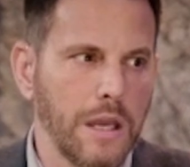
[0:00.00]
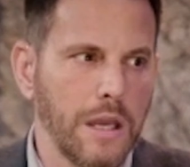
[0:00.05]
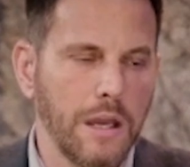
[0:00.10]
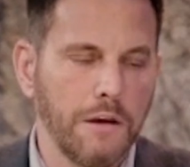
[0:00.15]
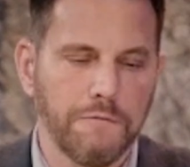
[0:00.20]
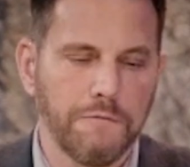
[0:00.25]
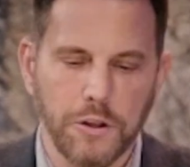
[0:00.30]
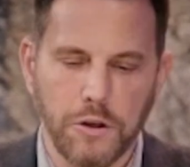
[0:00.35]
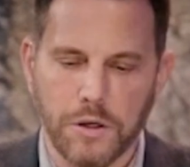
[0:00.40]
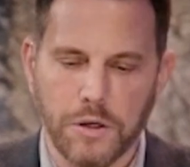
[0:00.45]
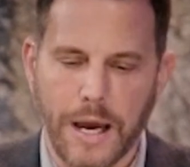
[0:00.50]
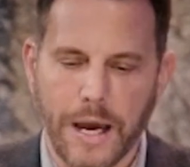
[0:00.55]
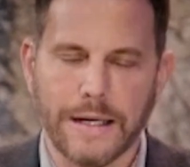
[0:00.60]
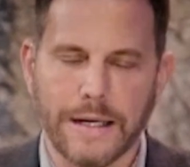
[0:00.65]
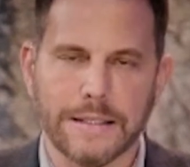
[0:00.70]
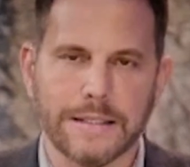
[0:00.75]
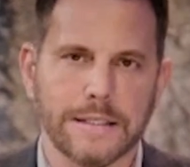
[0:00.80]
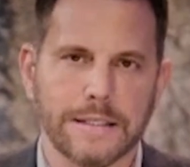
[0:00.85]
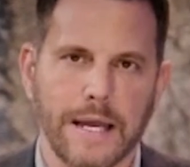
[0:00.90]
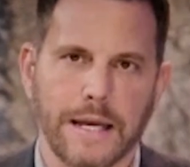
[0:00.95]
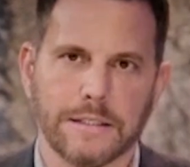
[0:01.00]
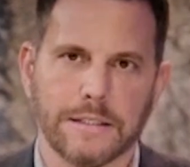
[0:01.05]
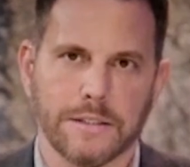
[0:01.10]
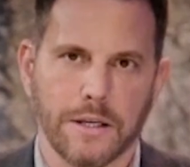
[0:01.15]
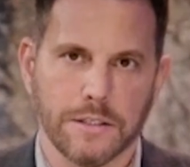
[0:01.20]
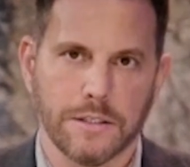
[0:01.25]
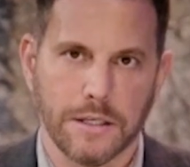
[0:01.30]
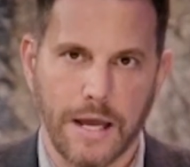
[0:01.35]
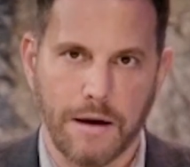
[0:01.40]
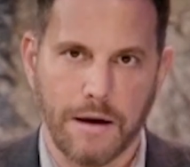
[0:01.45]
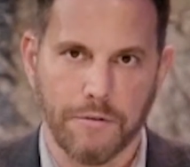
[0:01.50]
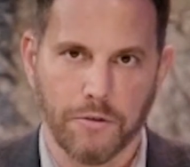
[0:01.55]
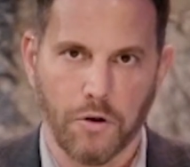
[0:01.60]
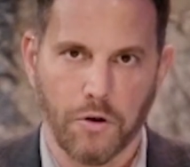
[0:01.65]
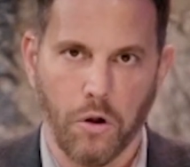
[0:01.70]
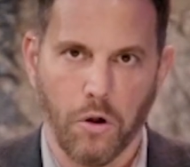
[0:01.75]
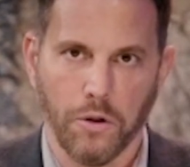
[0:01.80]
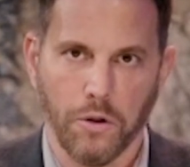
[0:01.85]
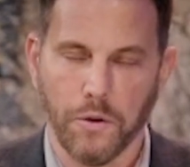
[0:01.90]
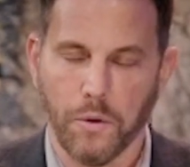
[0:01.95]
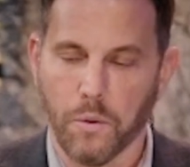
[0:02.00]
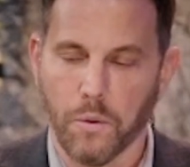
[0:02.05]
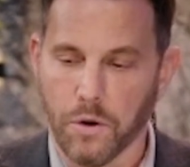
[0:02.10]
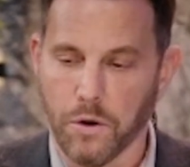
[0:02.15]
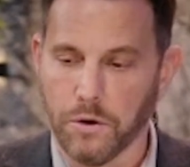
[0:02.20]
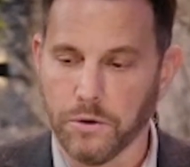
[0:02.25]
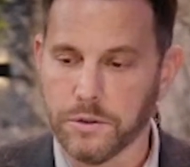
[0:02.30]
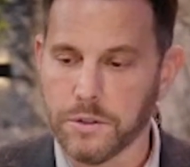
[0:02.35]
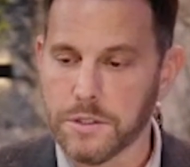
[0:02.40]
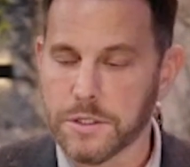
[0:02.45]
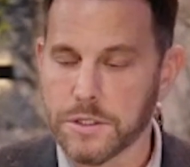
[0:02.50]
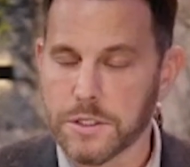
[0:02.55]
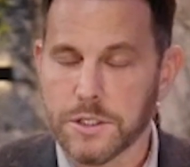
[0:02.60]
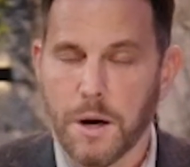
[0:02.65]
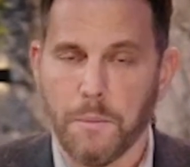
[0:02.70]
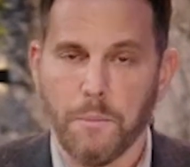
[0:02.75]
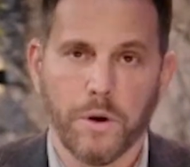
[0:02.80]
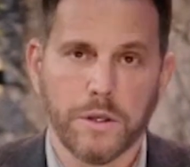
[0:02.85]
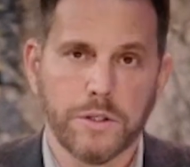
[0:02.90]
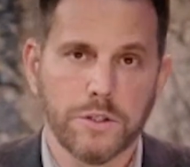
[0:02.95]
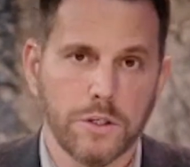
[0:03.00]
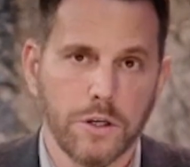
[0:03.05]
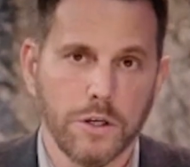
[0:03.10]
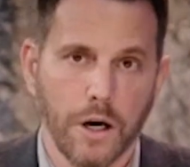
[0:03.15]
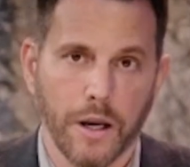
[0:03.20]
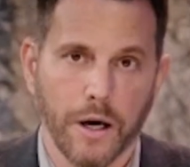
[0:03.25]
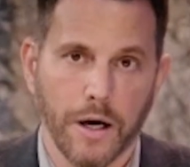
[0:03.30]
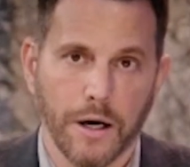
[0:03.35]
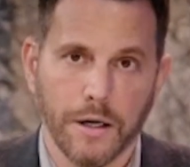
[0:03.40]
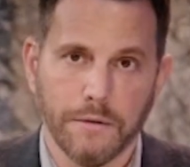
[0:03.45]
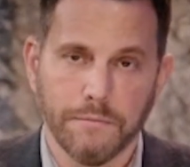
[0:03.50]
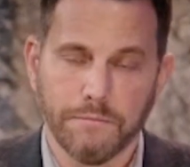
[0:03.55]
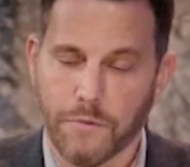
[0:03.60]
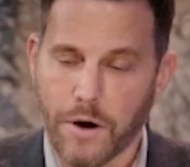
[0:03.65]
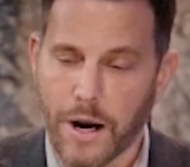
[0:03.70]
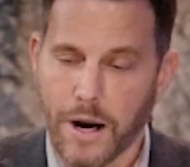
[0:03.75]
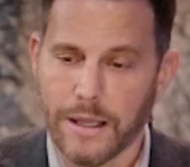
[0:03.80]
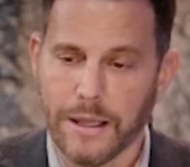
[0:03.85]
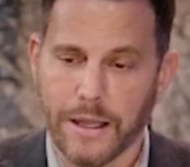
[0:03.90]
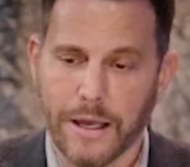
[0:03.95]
if the United States doesn't have a role in the world, someone's gonna, right?